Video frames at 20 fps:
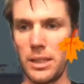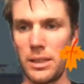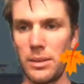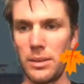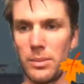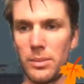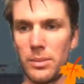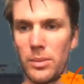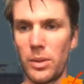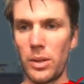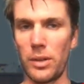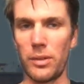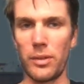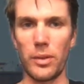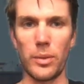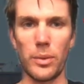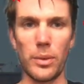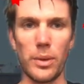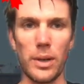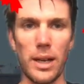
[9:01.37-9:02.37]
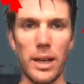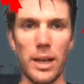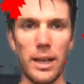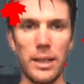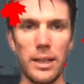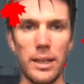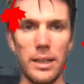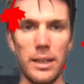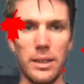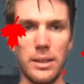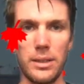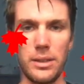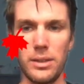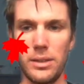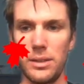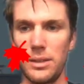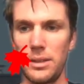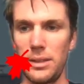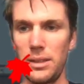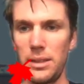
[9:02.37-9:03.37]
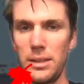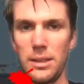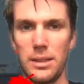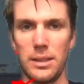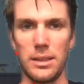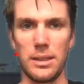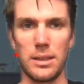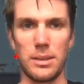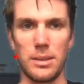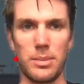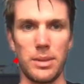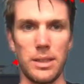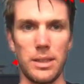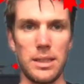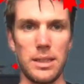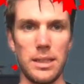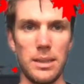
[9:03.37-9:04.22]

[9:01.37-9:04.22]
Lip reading: more of a red. It's pretty deep.